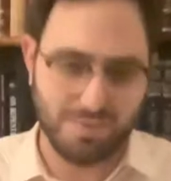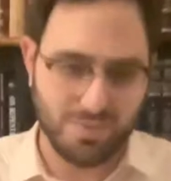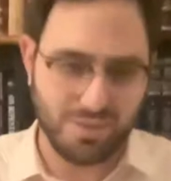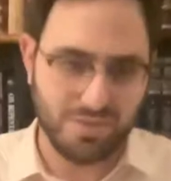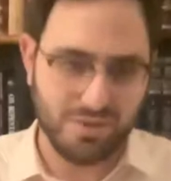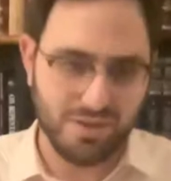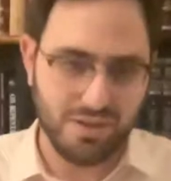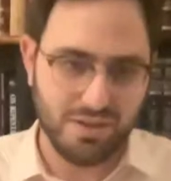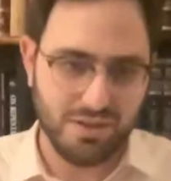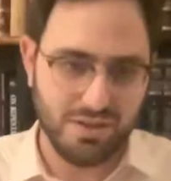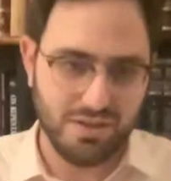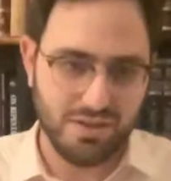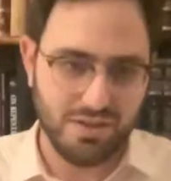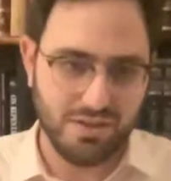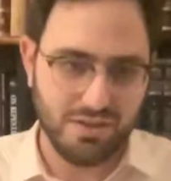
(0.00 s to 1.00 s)
to move,
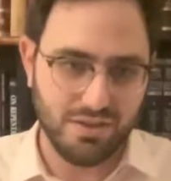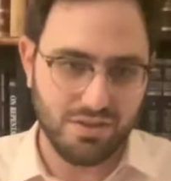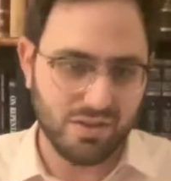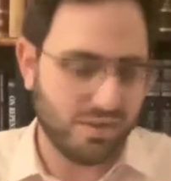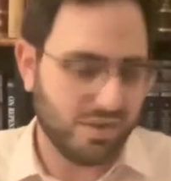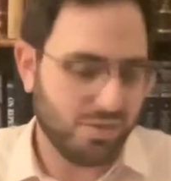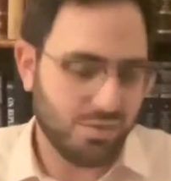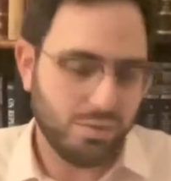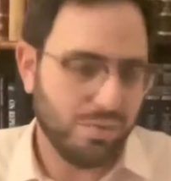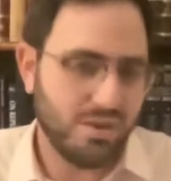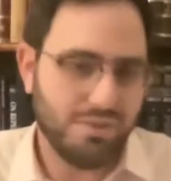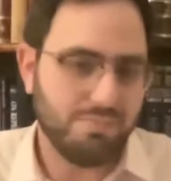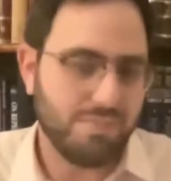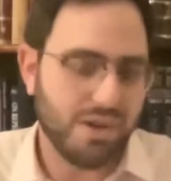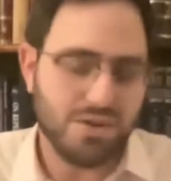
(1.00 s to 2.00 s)
just because we'll
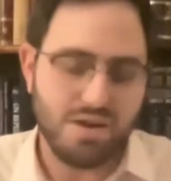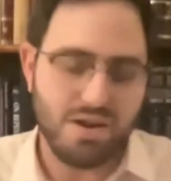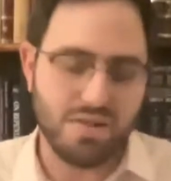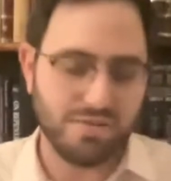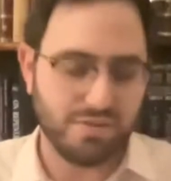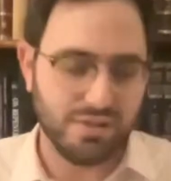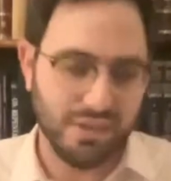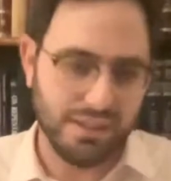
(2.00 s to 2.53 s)
be better off.